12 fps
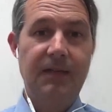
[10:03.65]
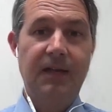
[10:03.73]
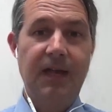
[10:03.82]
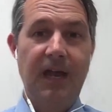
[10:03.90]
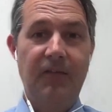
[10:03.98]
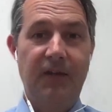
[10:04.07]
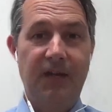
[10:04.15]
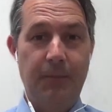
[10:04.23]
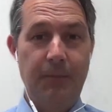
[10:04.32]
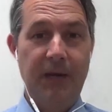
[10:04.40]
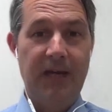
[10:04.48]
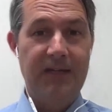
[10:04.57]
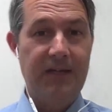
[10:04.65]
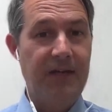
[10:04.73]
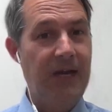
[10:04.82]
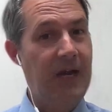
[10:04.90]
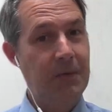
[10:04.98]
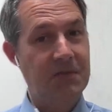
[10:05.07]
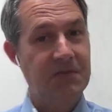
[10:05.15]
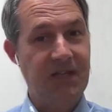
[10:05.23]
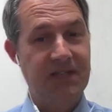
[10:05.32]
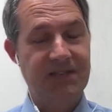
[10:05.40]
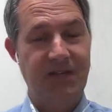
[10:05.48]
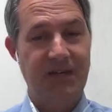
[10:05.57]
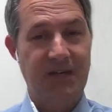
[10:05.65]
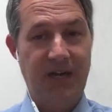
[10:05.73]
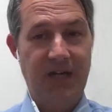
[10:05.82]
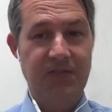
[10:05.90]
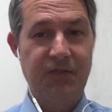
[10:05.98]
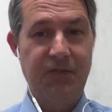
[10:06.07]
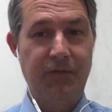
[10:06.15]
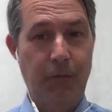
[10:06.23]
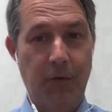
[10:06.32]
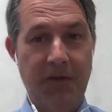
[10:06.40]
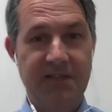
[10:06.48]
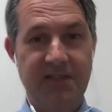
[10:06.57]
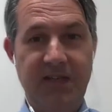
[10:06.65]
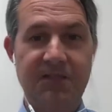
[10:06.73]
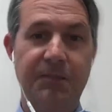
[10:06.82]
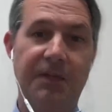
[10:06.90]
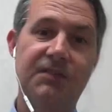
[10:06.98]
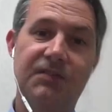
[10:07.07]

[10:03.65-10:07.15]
have an impact on how much that's going to cost you for the assessment.